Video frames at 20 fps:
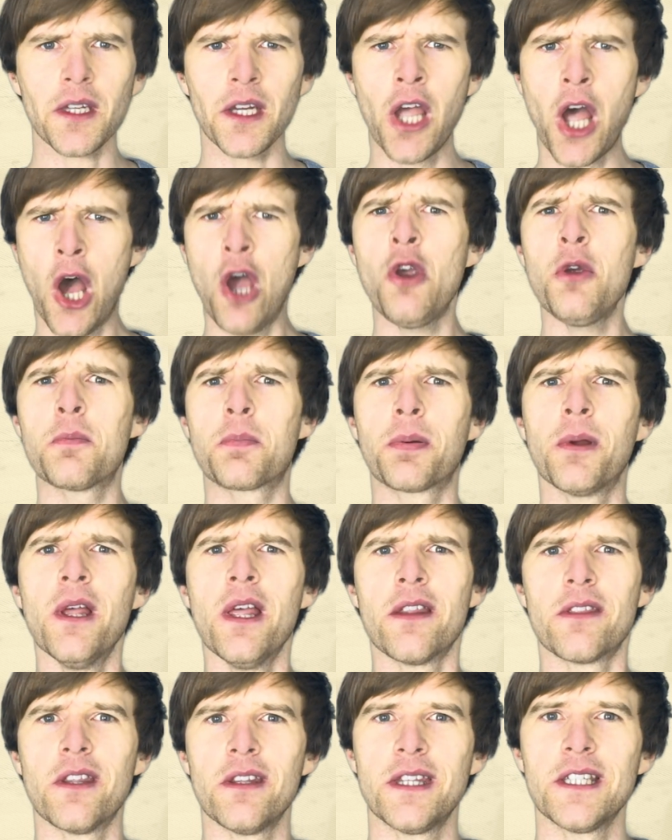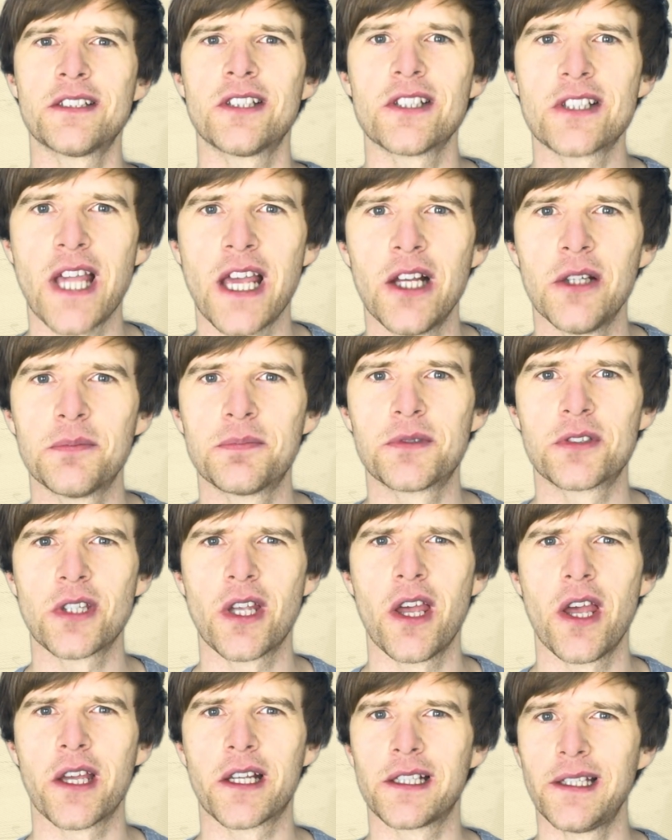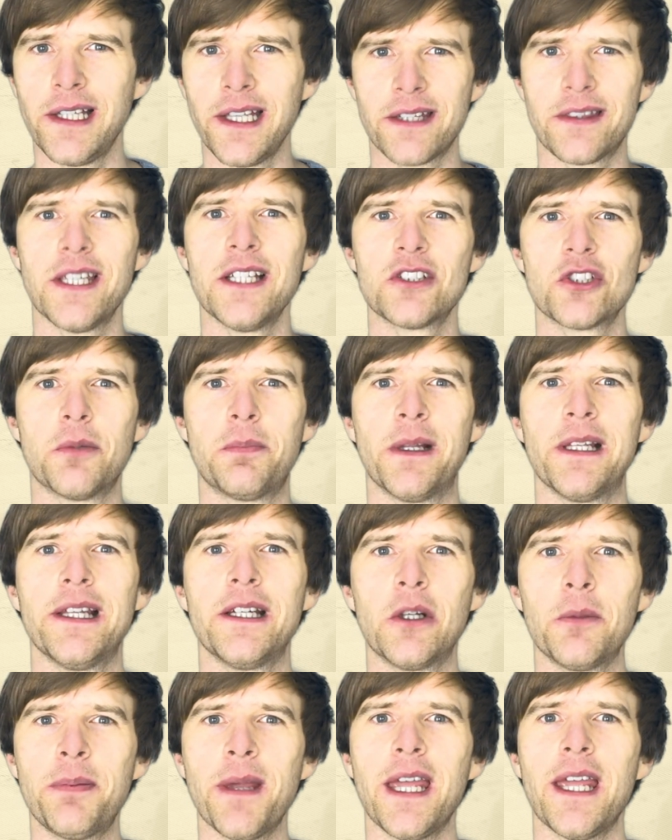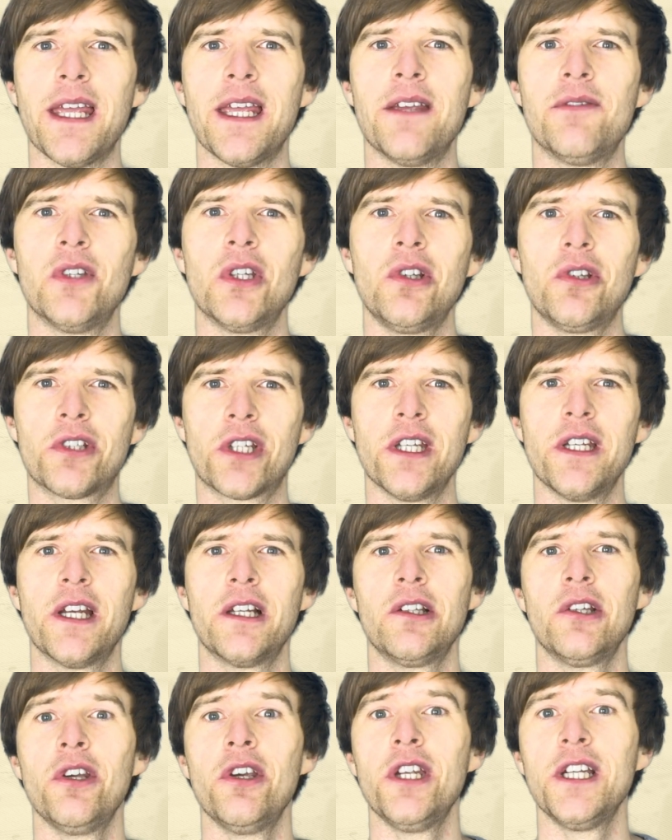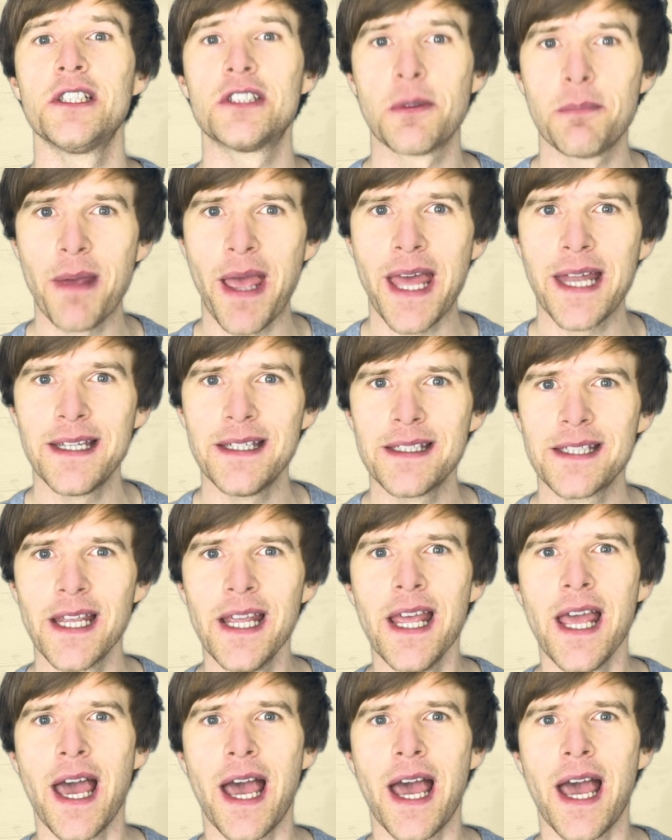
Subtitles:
I hope that this has helped clear things up a little bit if you're looking at learning to bend.